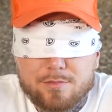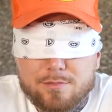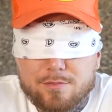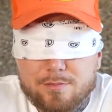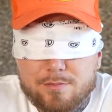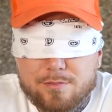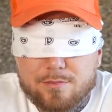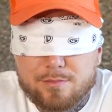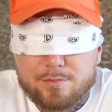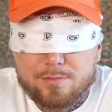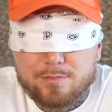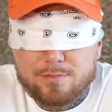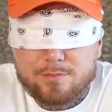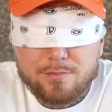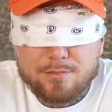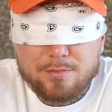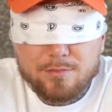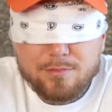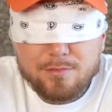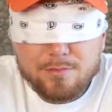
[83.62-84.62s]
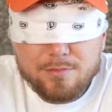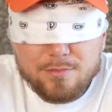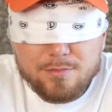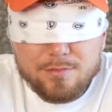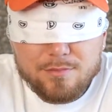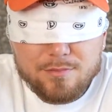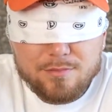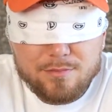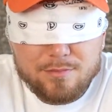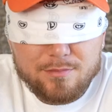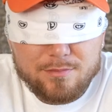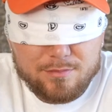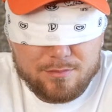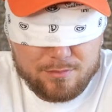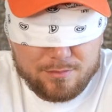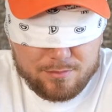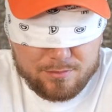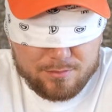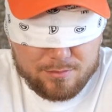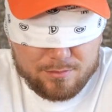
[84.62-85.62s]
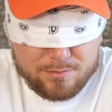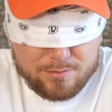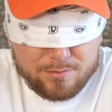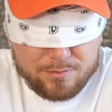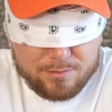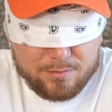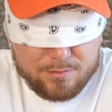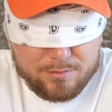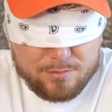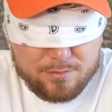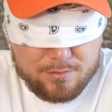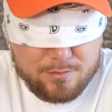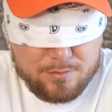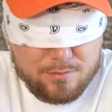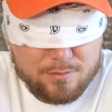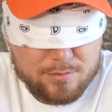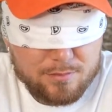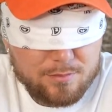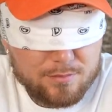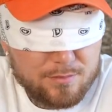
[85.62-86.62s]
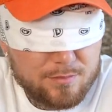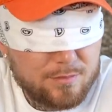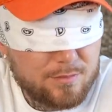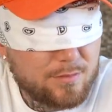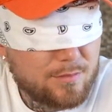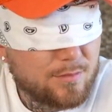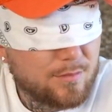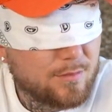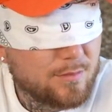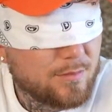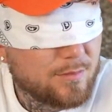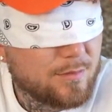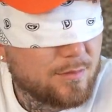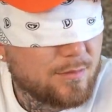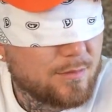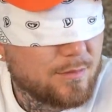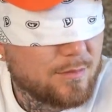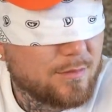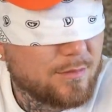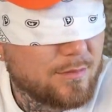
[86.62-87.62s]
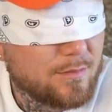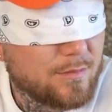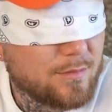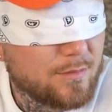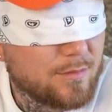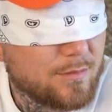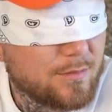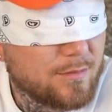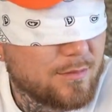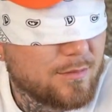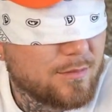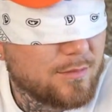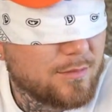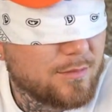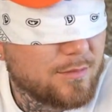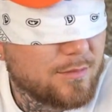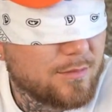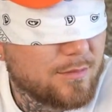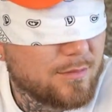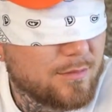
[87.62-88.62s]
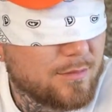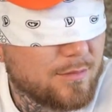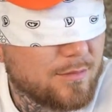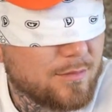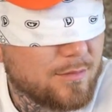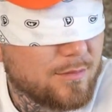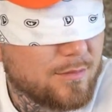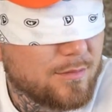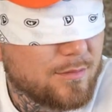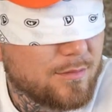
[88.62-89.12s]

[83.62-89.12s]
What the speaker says: The person shown says nothing.